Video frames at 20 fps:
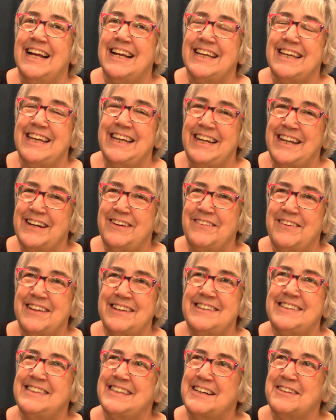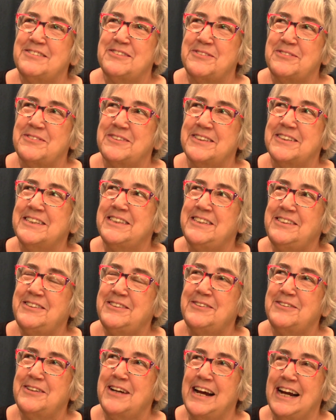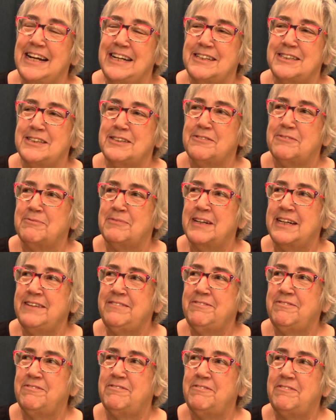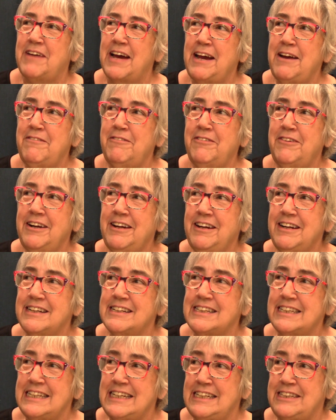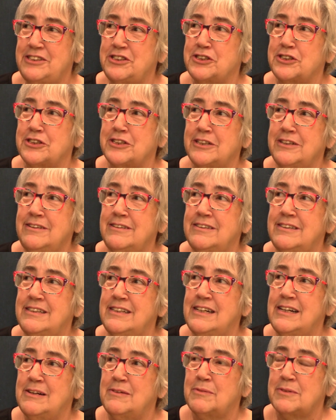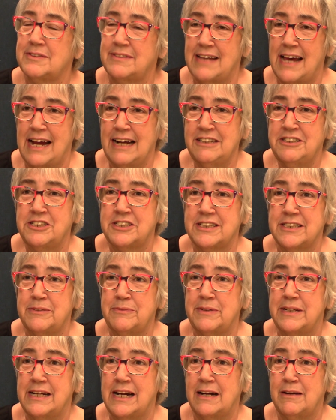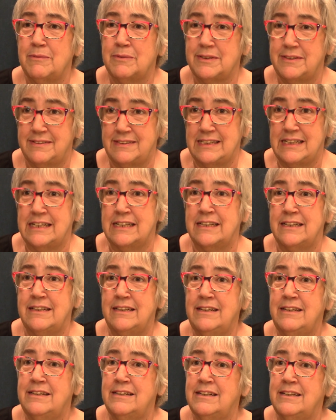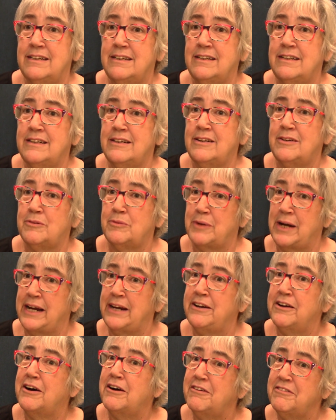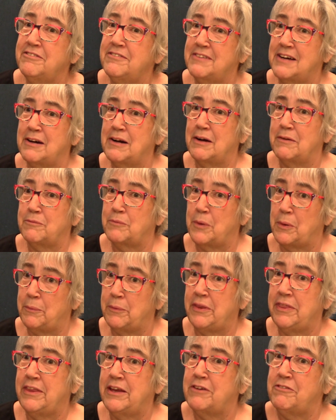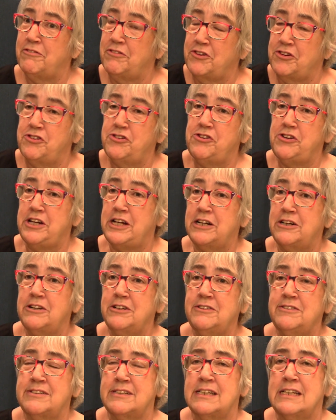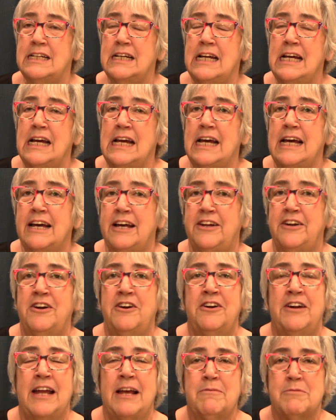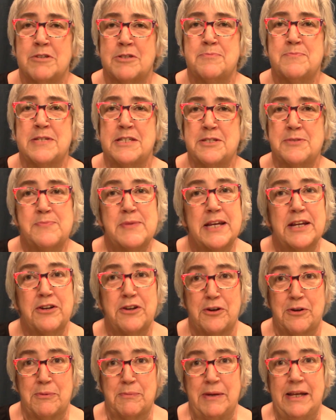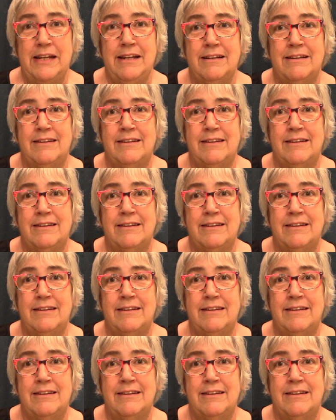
You know, this sounds really strange. My favorite teacher was actually when I was in Randolph. Uh, we went there for two years, and her name was Miss McDermott.